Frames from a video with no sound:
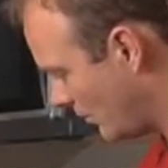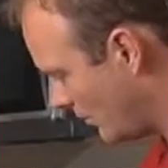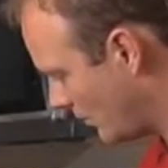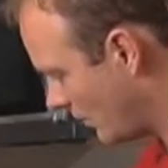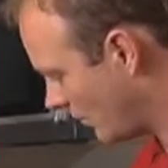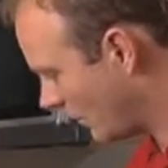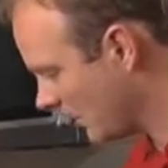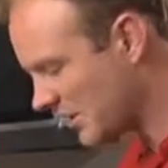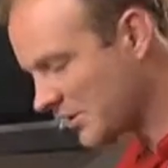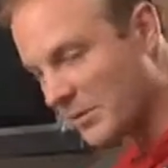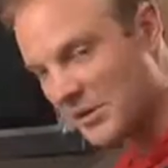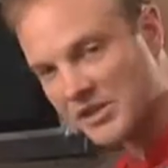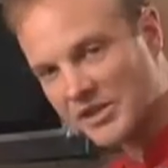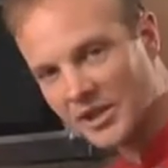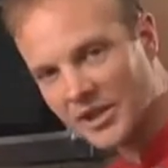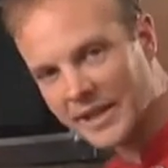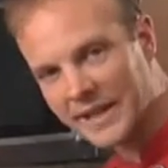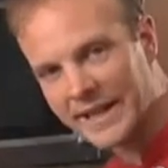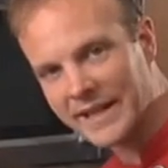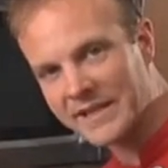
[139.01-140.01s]
once we
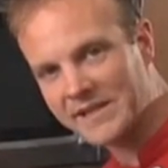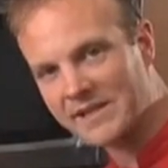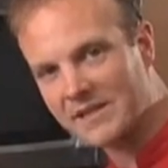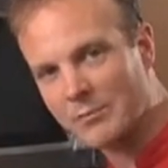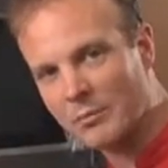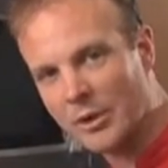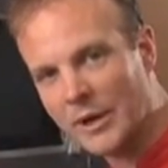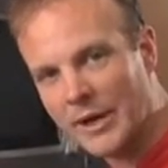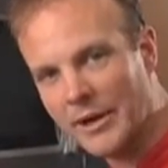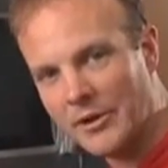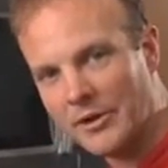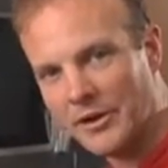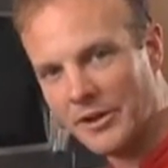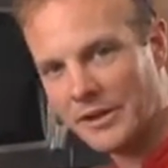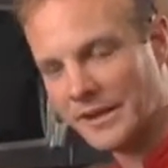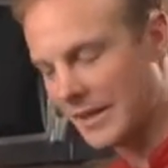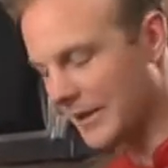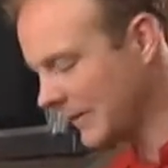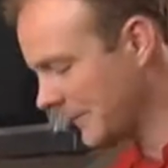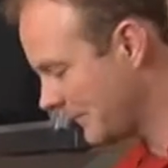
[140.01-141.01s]
start getting some brown on
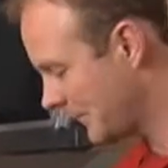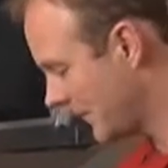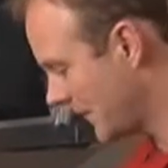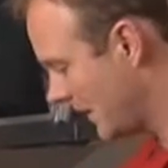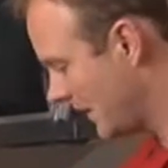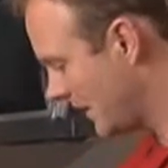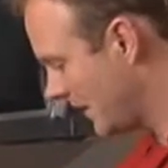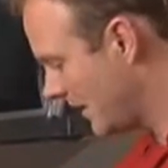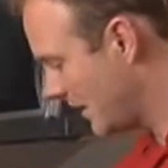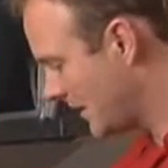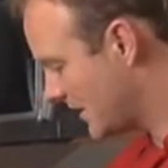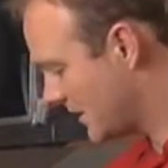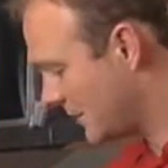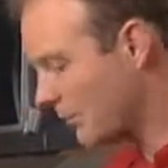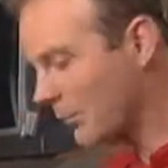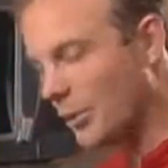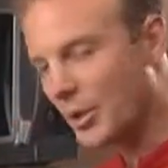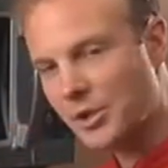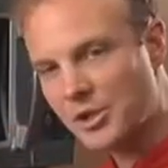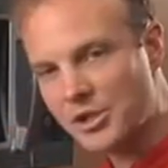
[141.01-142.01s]
here, the
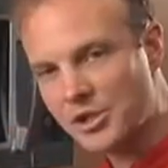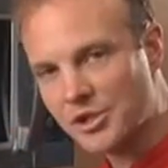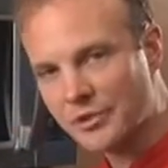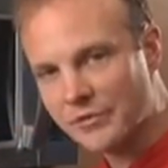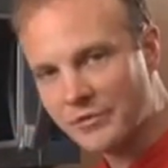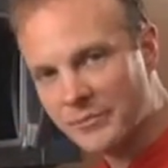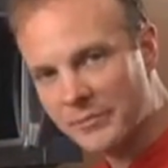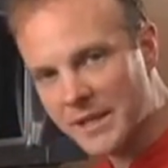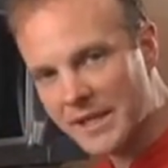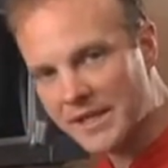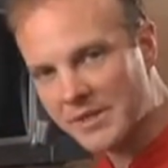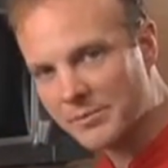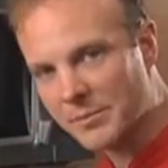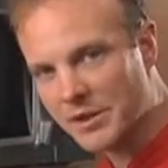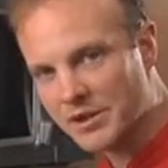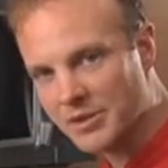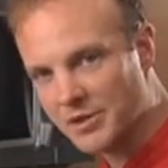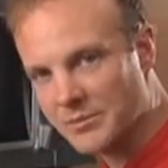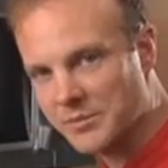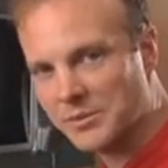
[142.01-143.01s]
moisture from these
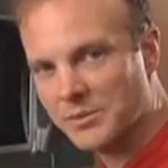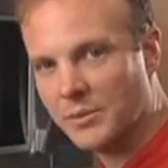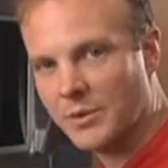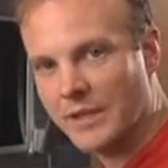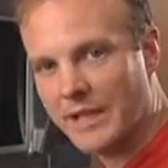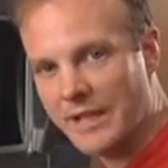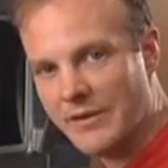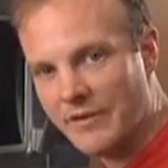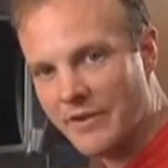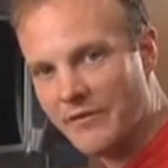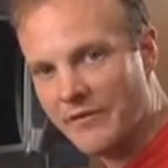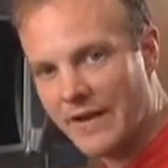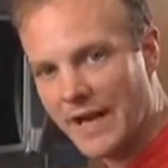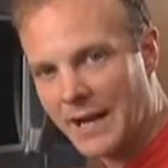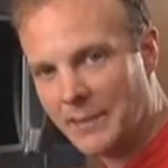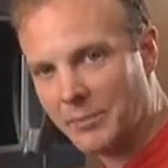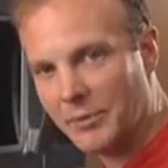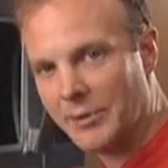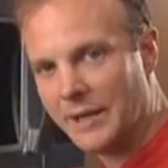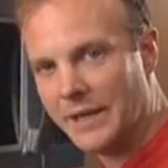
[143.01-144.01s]
mushrooms will have
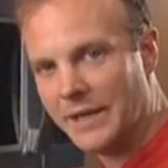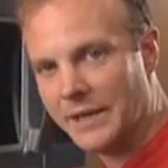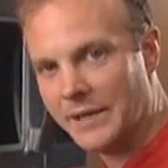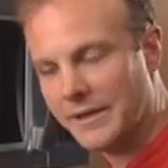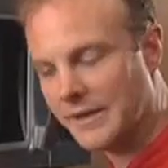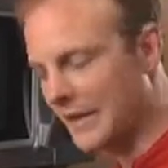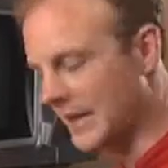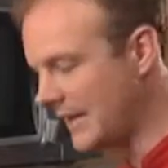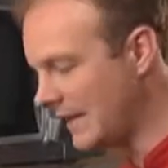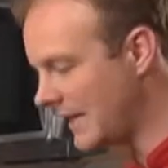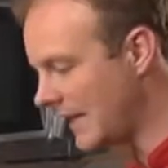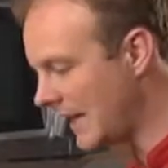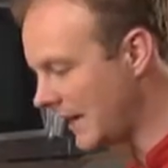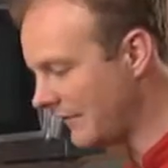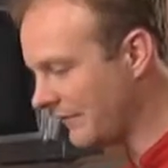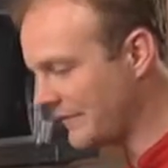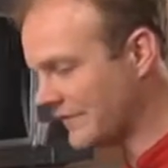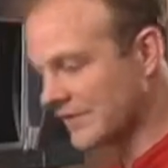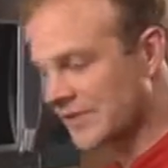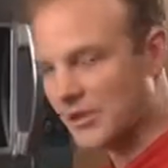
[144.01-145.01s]
evaporated
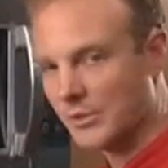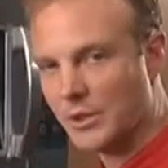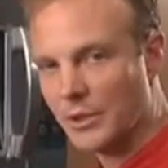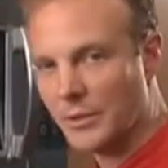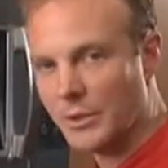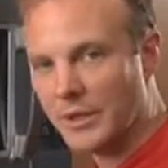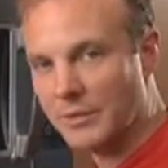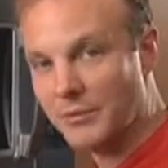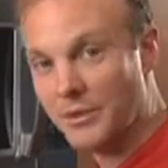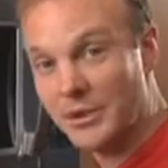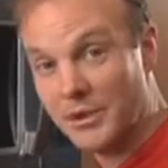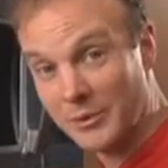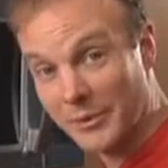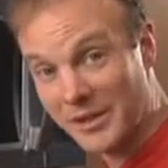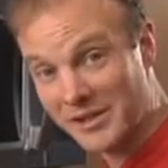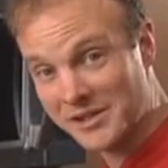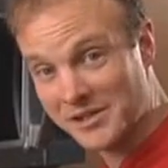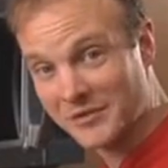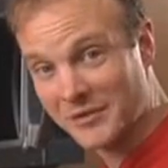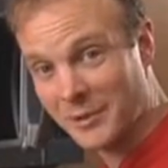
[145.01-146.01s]
enough so that we can put the
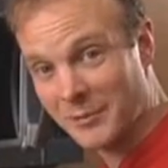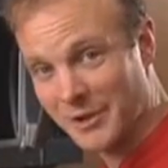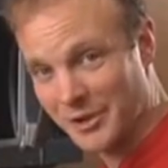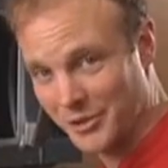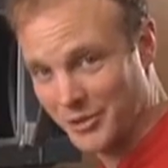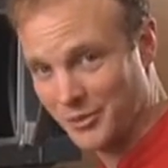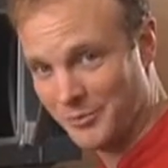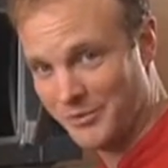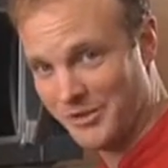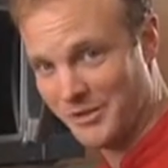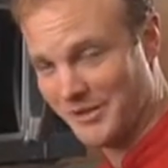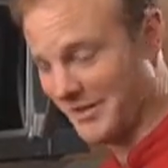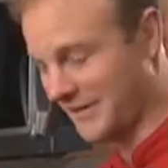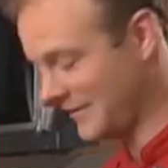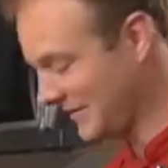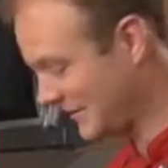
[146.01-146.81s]
rest of our mushrooms in.